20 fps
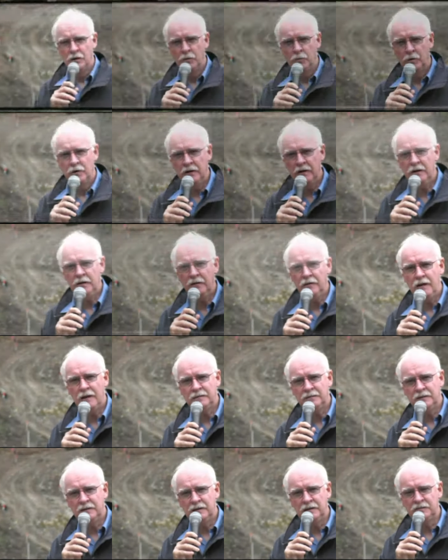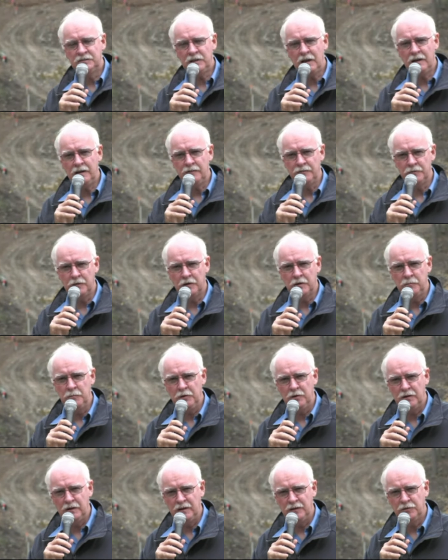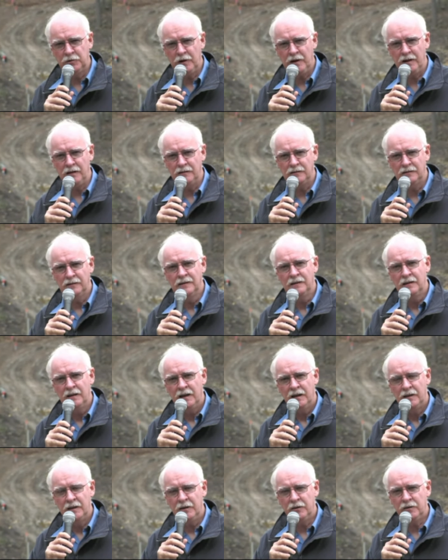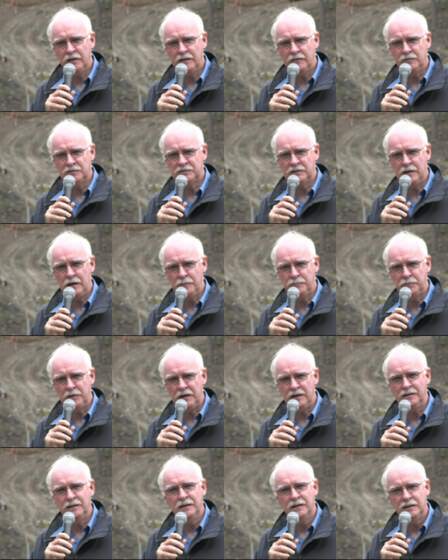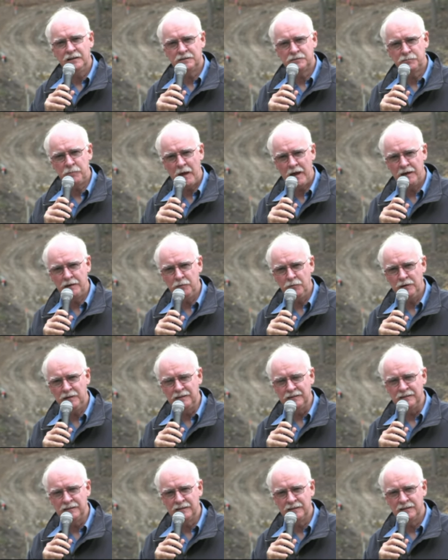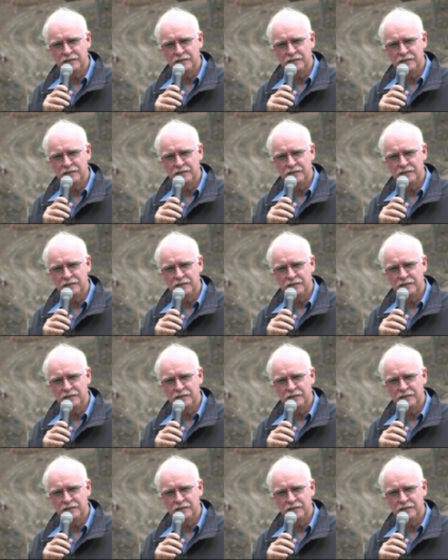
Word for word: We're here at the site of the community trail, and here to give us an update is Paddy Whidden.